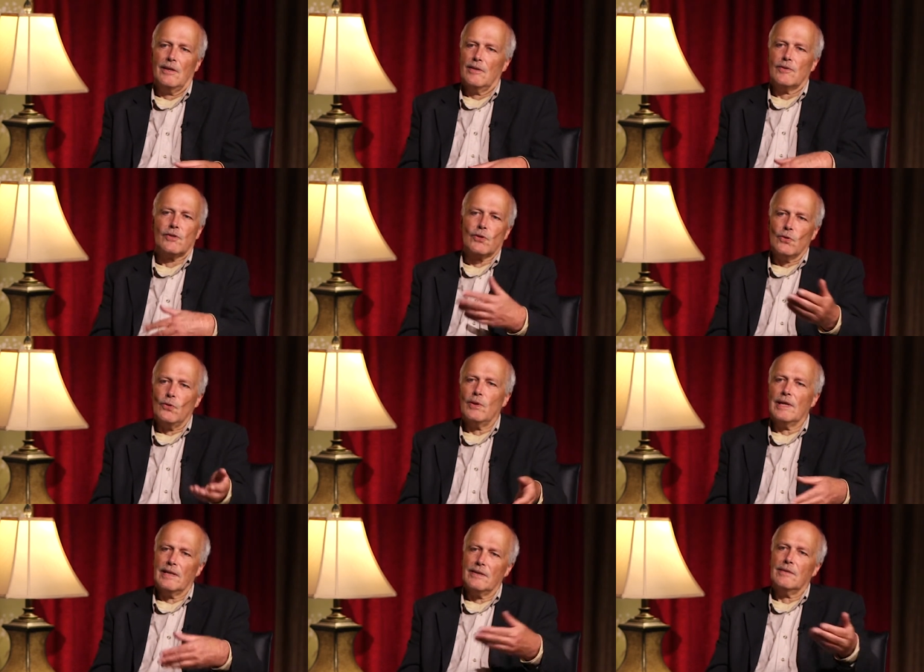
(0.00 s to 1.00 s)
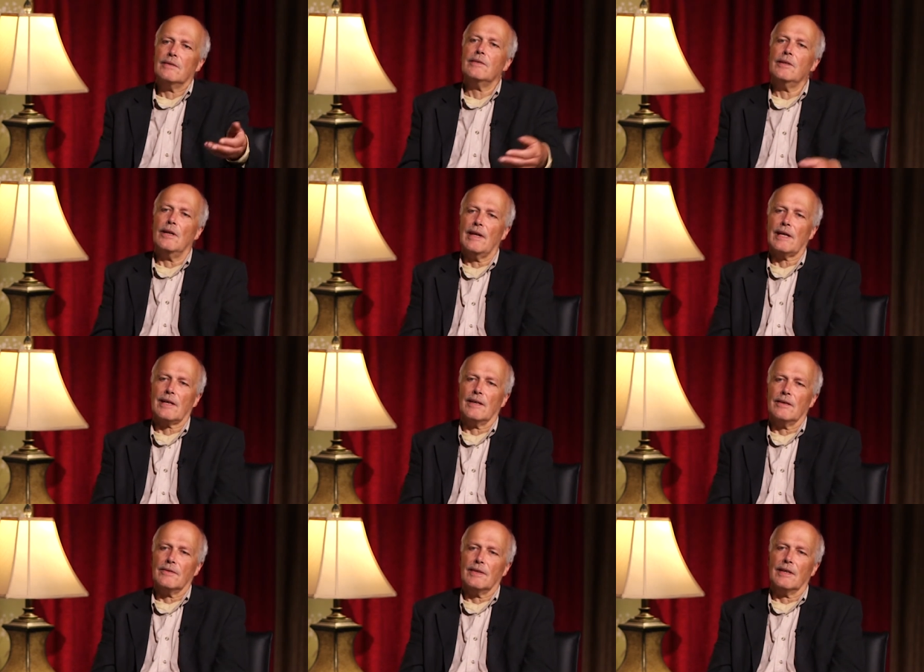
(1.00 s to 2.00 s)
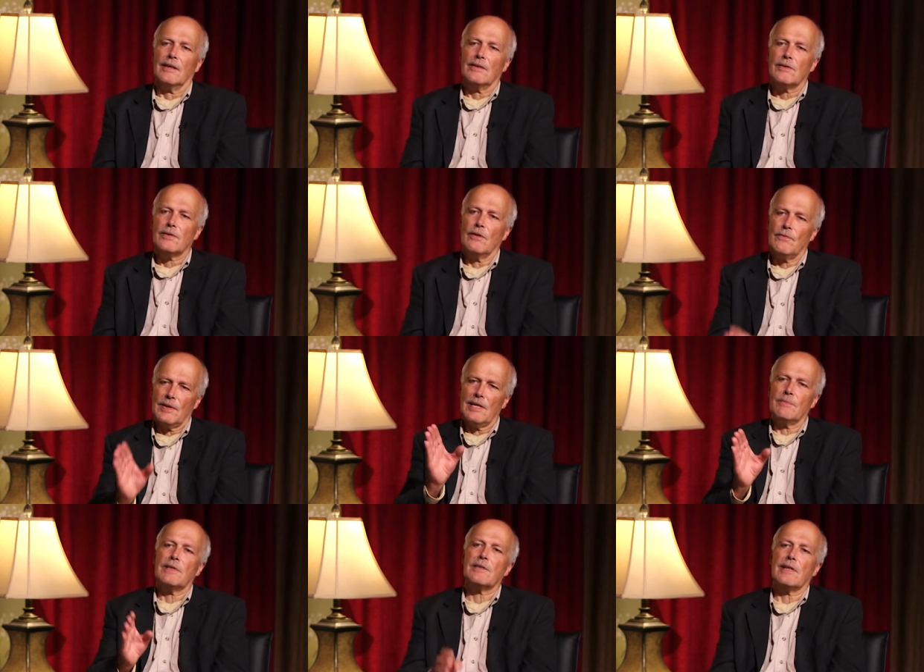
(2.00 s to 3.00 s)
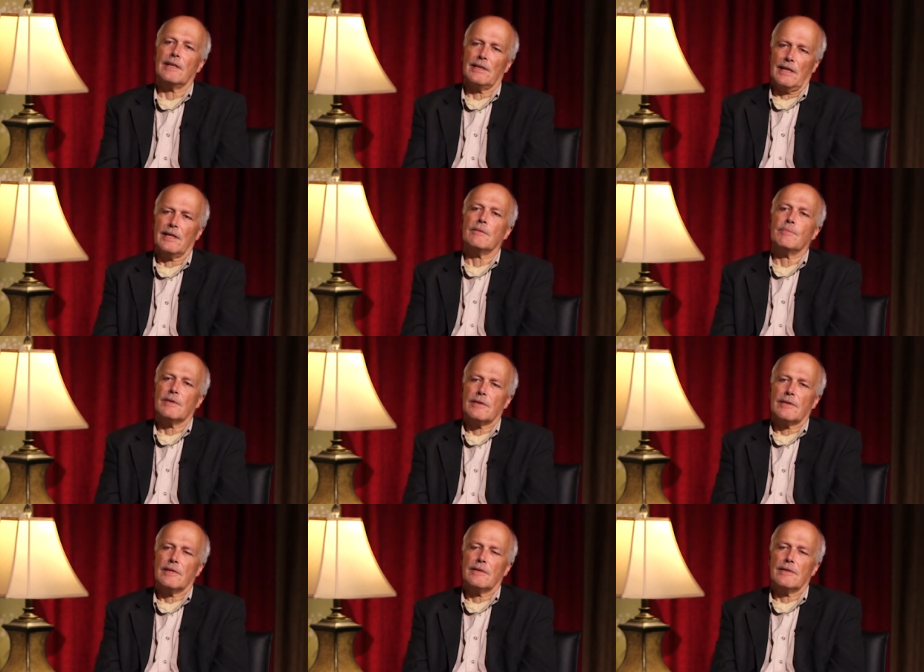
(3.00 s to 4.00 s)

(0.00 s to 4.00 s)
schooling and, you know, that kind of thing. So for them to take that up is